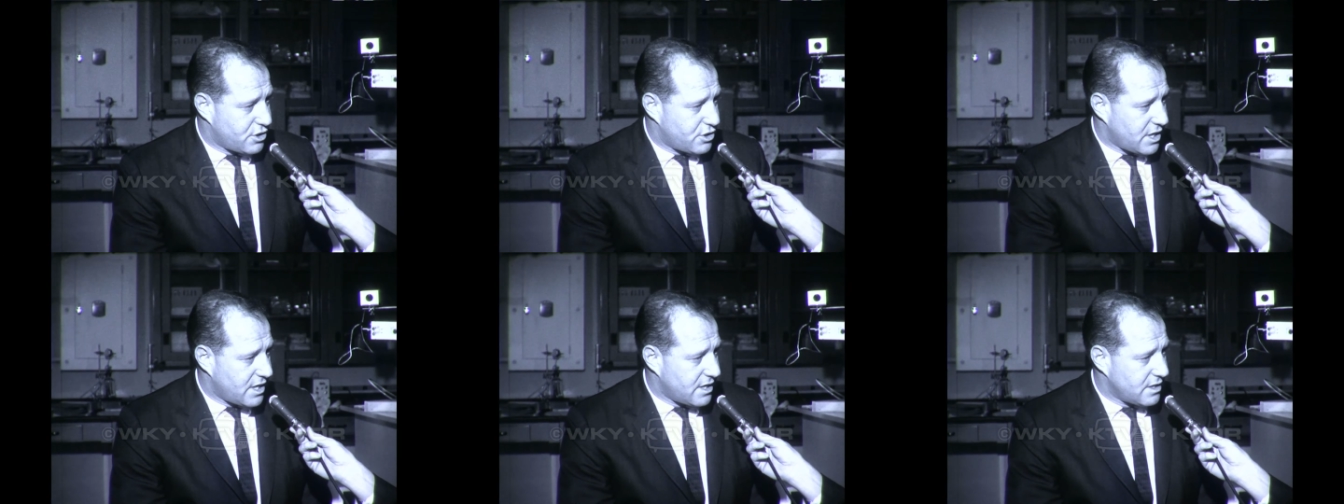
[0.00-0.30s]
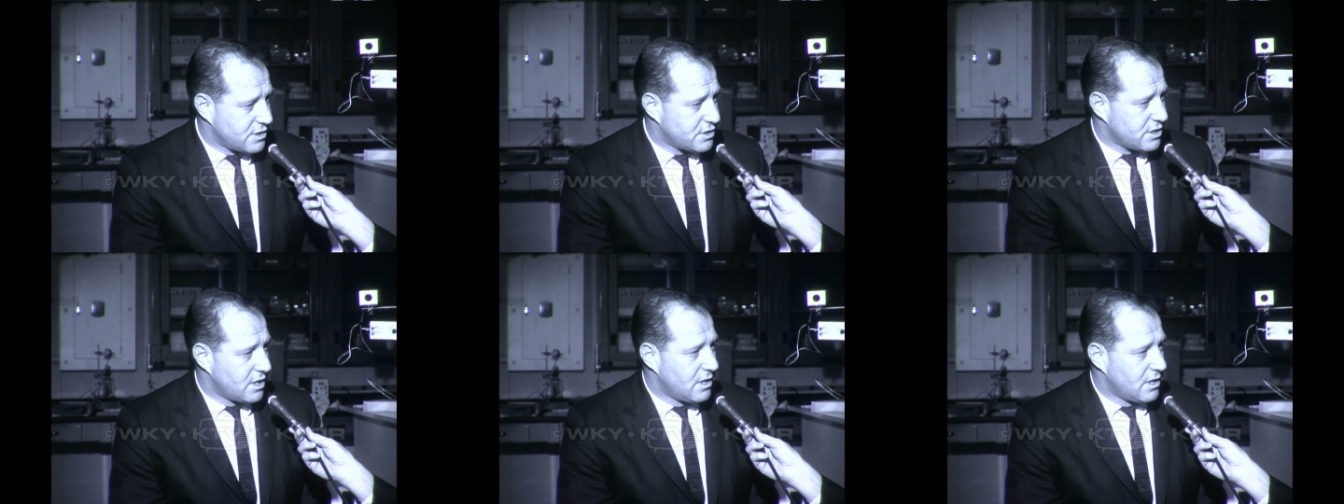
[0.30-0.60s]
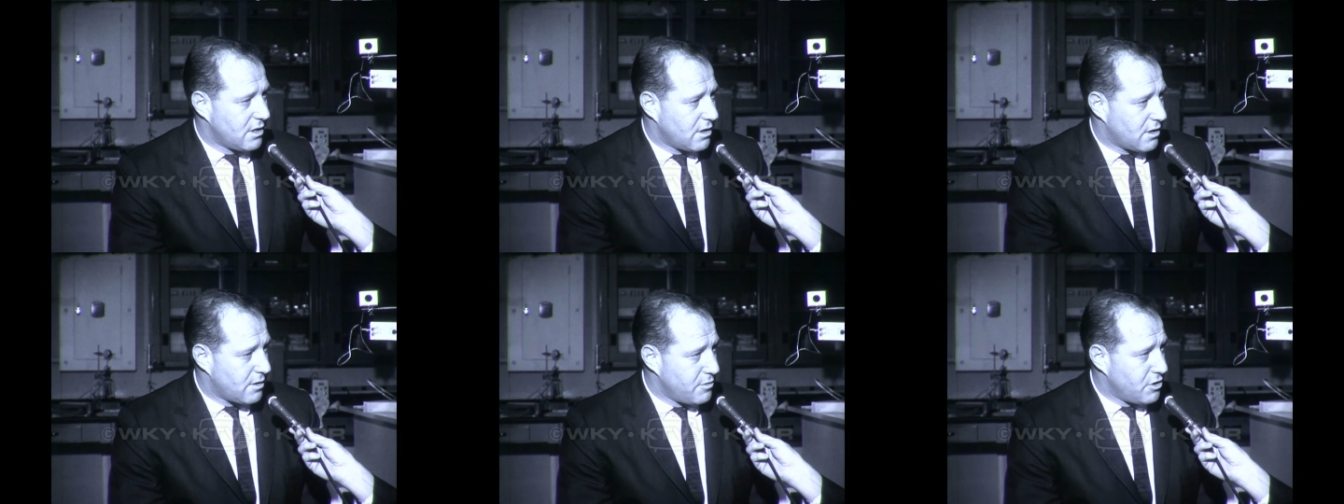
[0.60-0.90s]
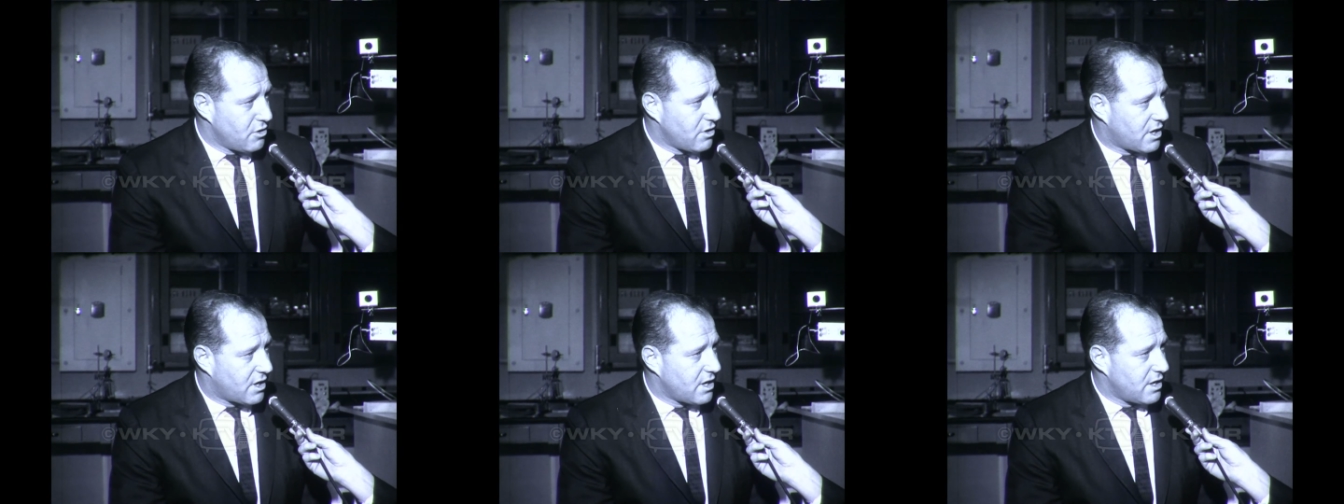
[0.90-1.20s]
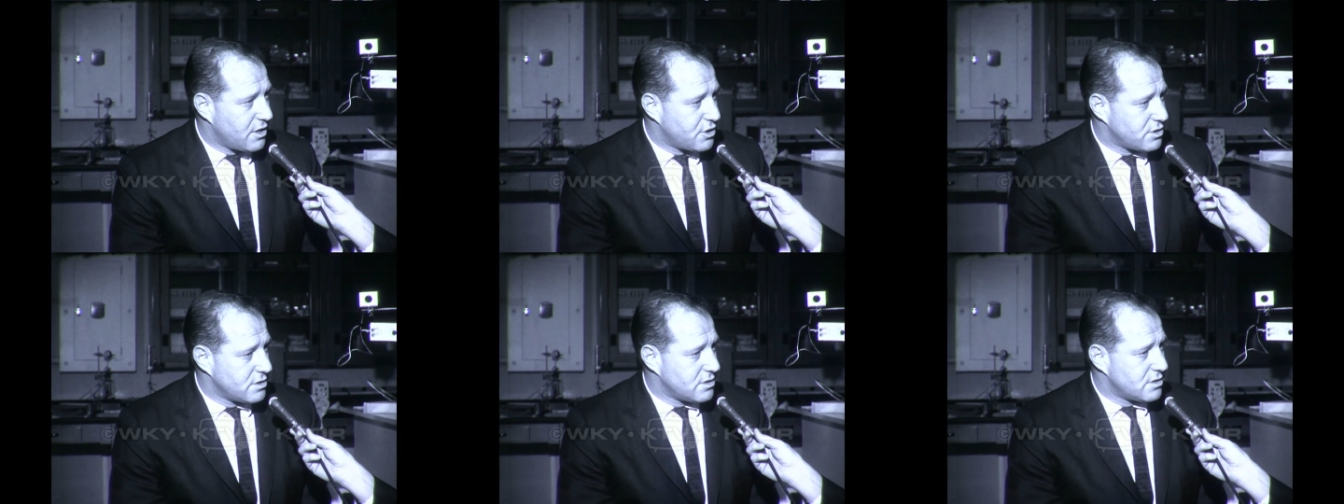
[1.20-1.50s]
as
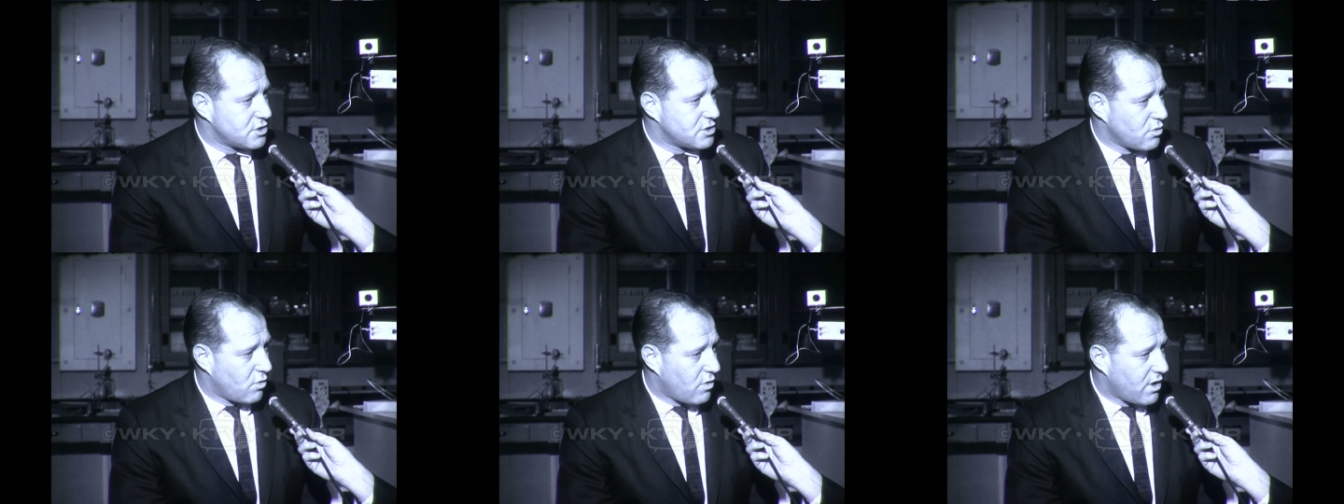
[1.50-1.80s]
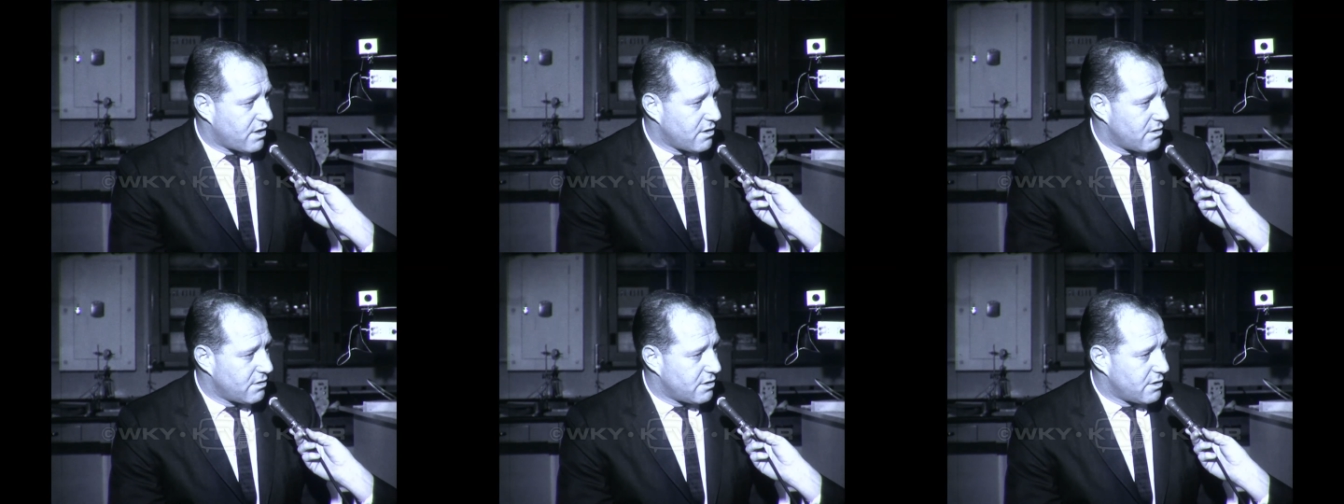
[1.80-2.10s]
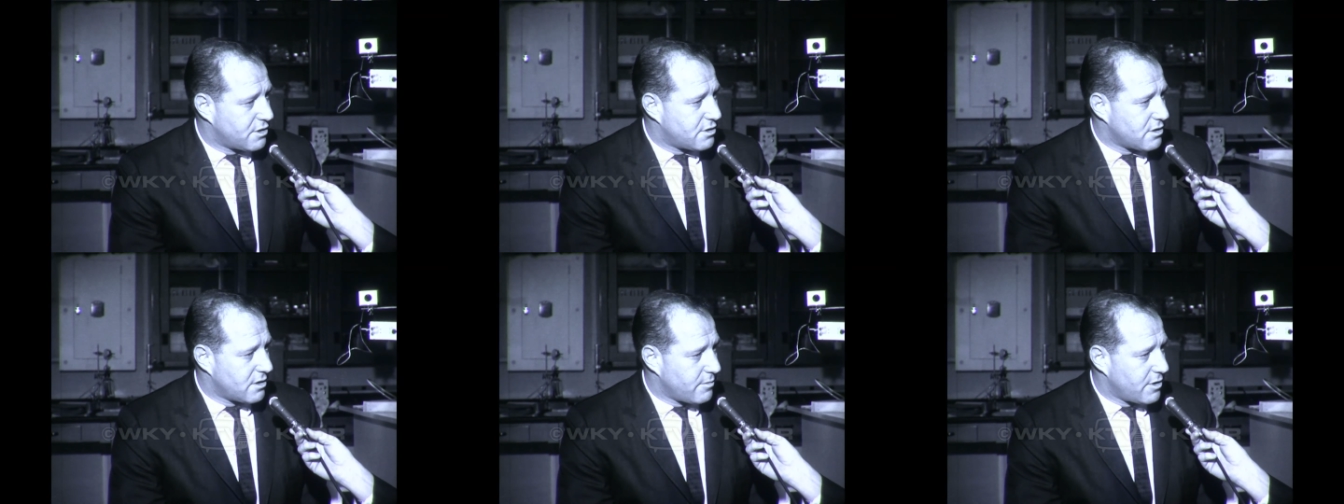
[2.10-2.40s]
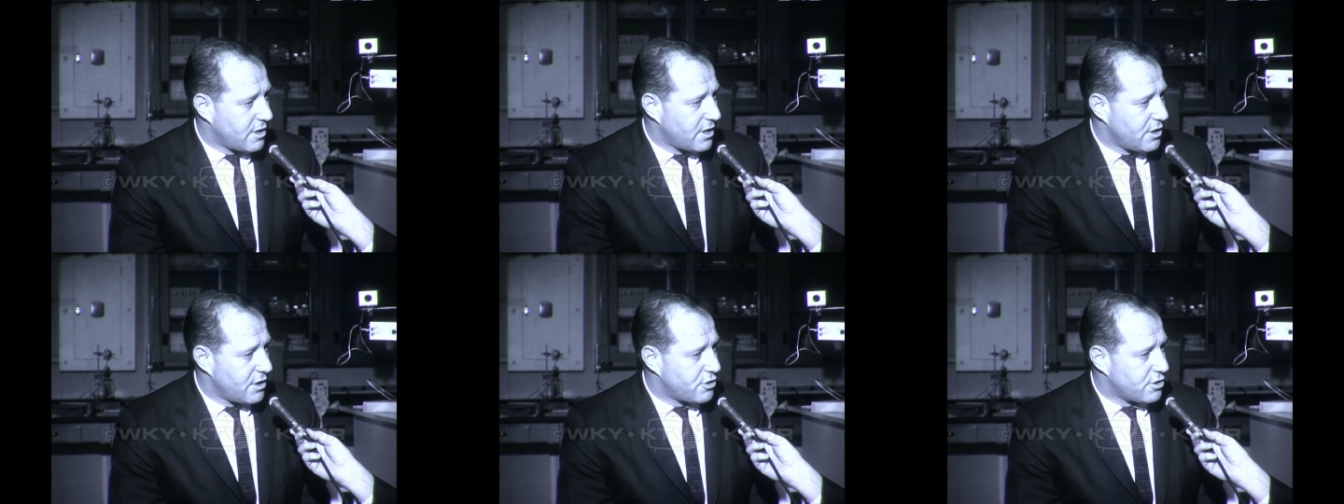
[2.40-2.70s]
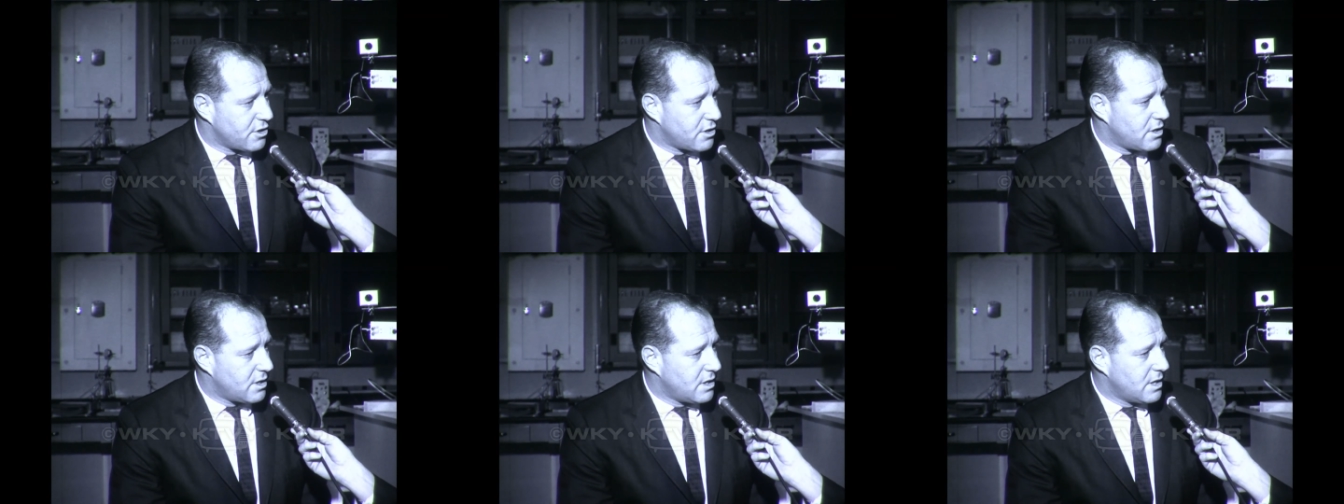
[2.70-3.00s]
communications, weather
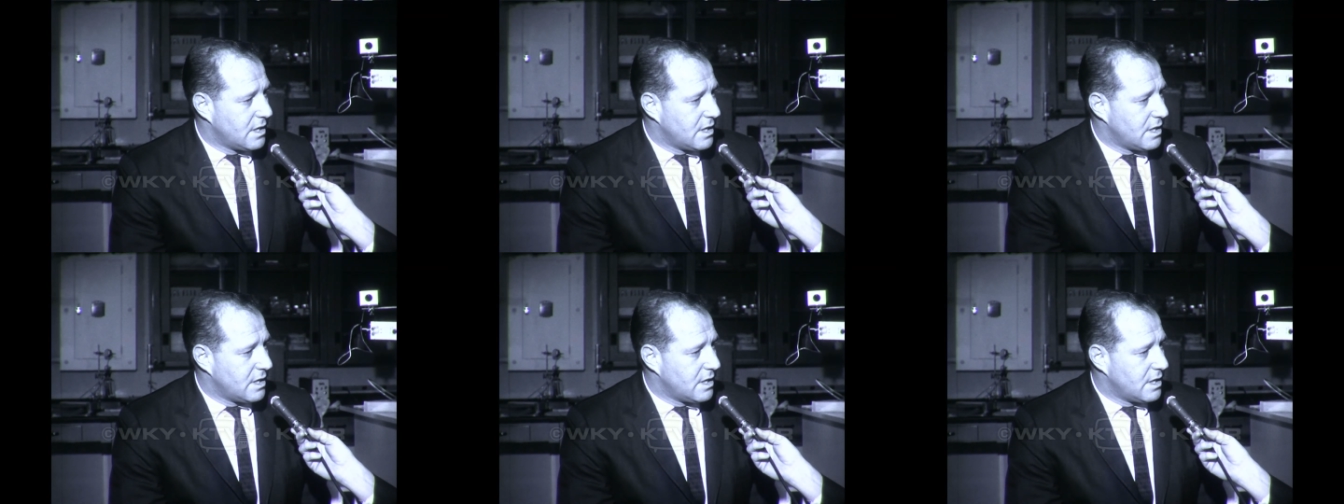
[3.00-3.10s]
determination,